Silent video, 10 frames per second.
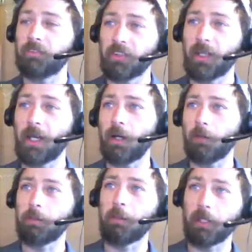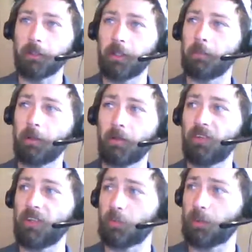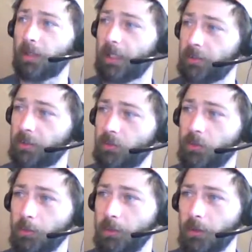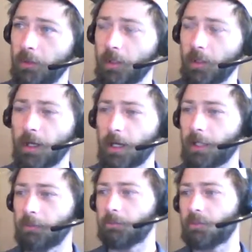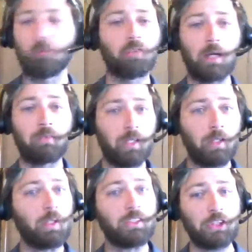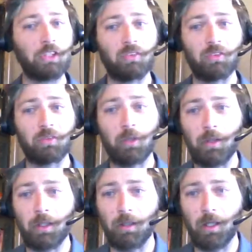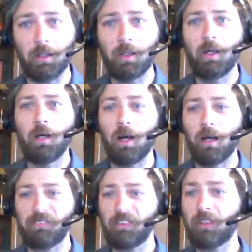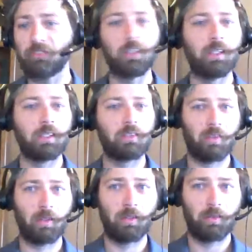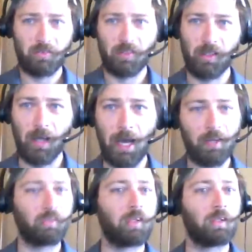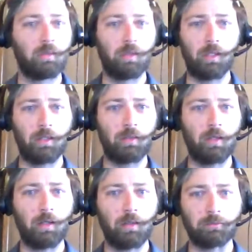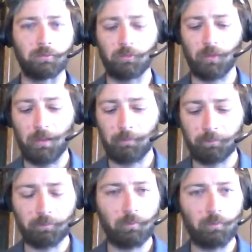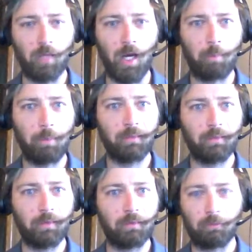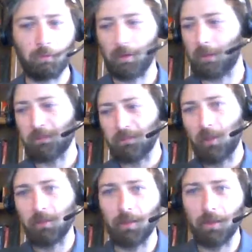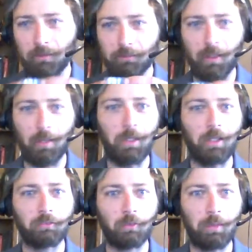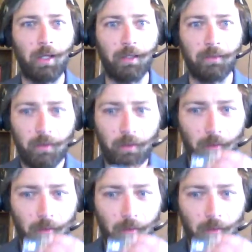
for today, I'll be monitoring both Facebook and YouTube. So if you have any questions as I'm going along, feel free to ask, and I'll hop on I'll hop on and reply.